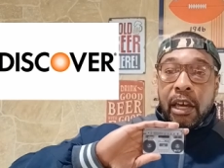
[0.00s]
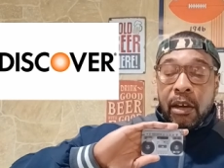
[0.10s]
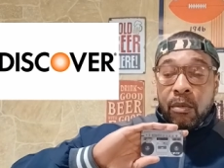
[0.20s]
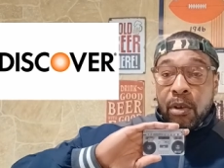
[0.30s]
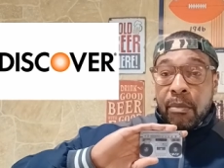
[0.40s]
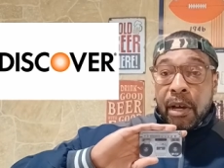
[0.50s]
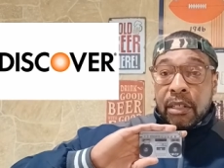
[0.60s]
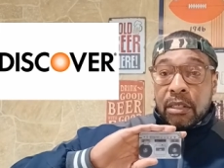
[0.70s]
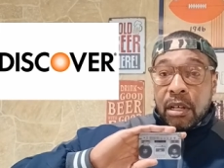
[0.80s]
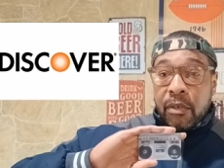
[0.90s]
And with my
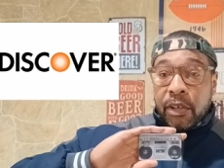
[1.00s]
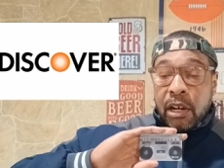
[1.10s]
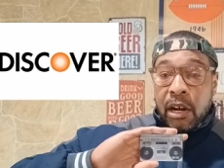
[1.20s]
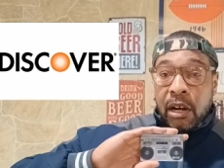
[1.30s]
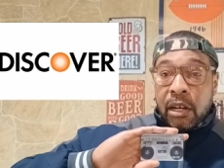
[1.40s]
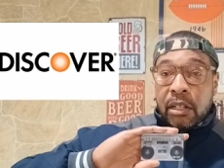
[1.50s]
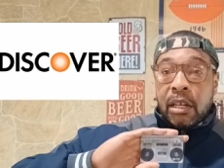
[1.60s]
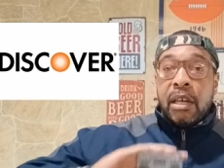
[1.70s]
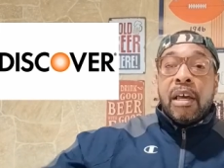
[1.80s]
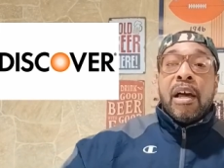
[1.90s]
Discover card,
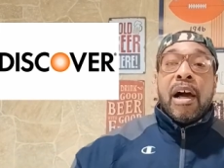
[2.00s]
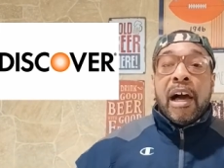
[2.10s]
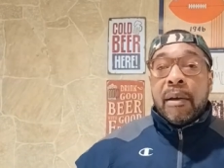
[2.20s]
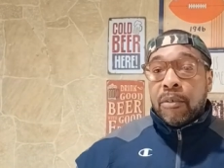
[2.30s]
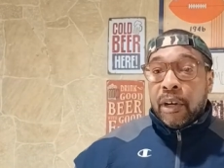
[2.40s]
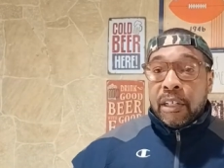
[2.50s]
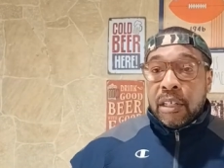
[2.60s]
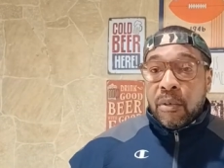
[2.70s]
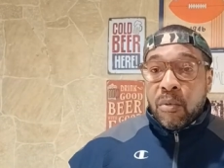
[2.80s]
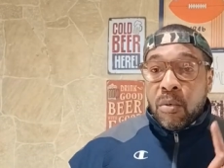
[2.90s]
I am
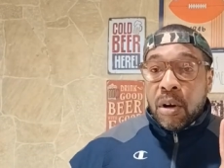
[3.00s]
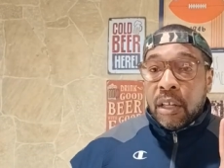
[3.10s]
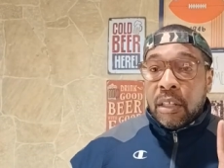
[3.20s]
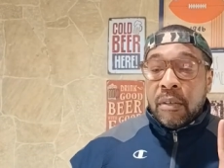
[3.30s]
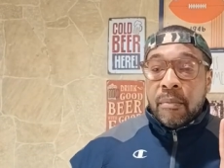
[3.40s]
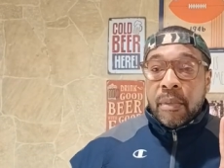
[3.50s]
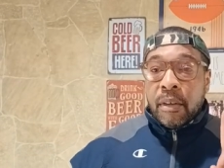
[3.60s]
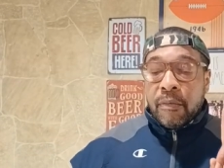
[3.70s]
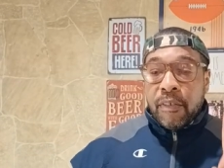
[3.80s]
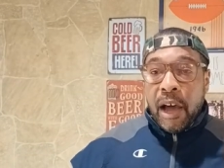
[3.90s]
granted 1
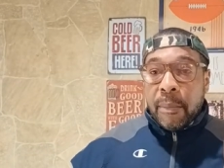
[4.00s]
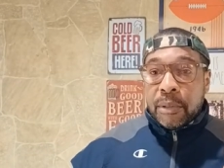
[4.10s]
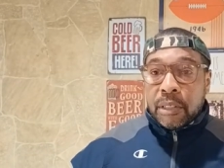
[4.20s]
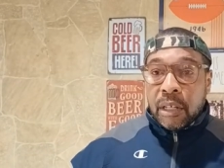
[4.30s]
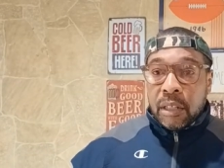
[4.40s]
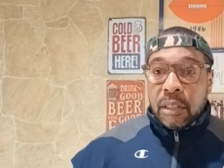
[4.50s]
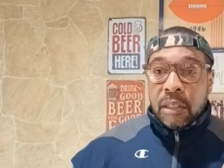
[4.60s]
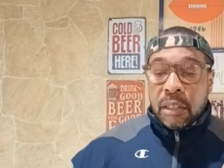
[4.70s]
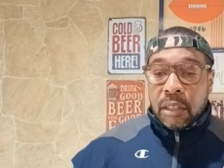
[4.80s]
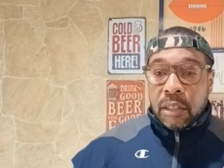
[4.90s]
5%
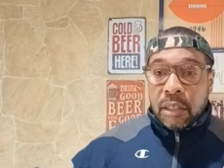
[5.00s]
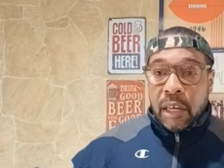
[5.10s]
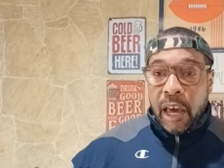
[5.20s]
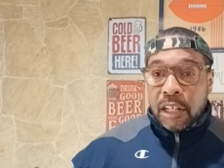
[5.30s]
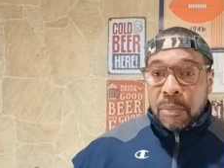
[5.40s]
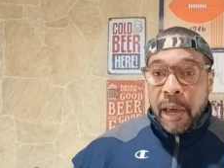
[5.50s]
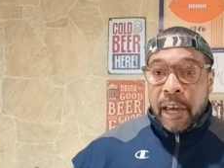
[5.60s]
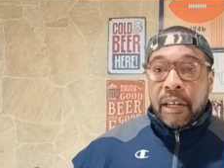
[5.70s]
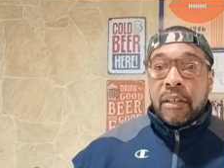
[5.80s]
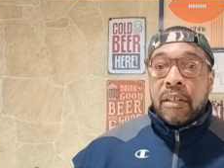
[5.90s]

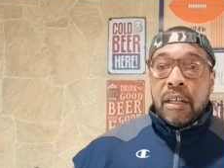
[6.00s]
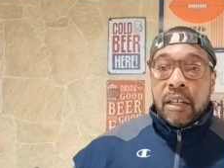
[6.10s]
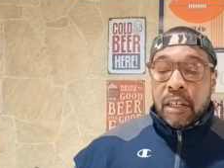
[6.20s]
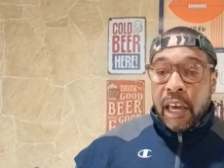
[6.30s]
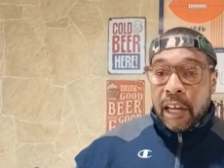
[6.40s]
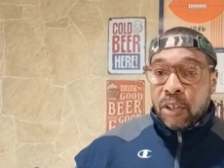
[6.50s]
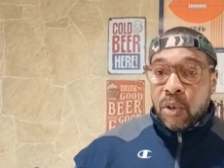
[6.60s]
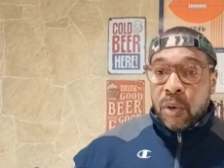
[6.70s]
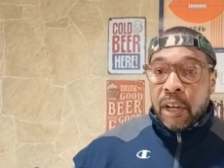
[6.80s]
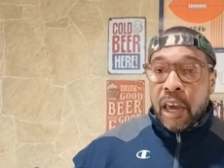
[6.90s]
cashback
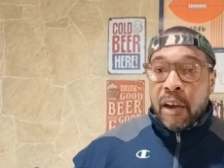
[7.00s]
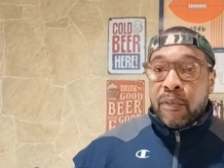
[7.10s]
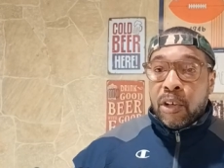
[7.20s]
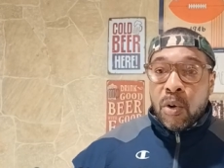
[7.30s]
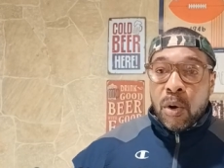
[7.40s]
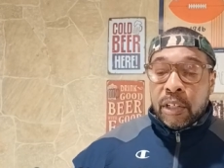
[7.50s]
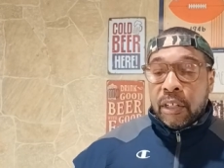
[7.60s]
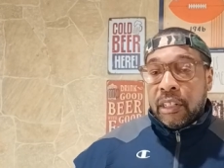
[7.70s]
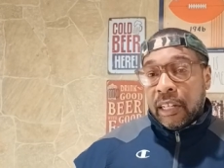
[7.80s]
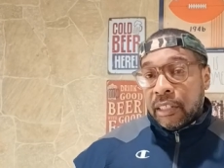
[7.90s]
category every quarter.
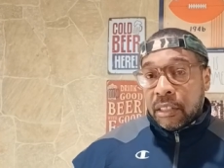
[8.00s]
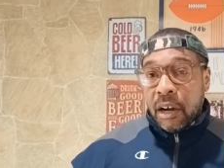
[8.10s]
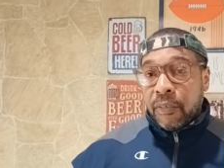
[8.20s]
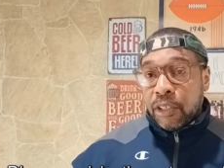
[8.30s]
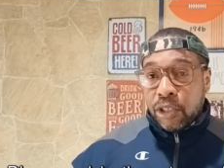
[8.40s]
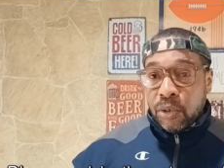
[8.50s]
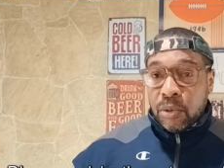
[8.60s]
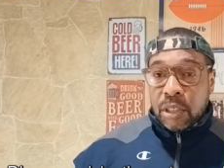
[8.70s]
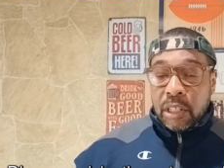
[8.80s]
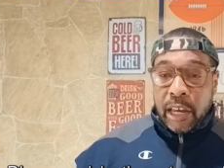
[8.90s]
Now Discover
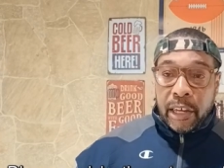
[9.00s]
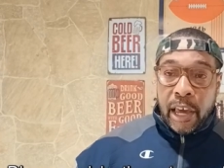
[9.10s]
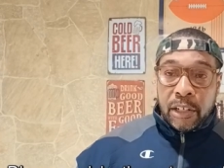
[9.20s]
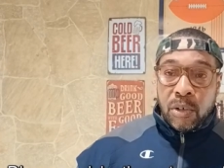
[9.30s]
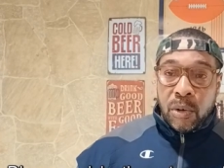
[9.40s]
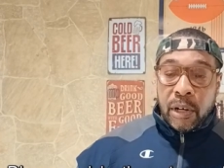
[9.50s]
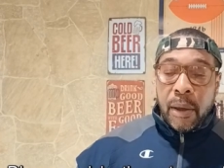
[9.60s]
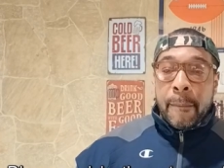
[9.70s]
chooses that category.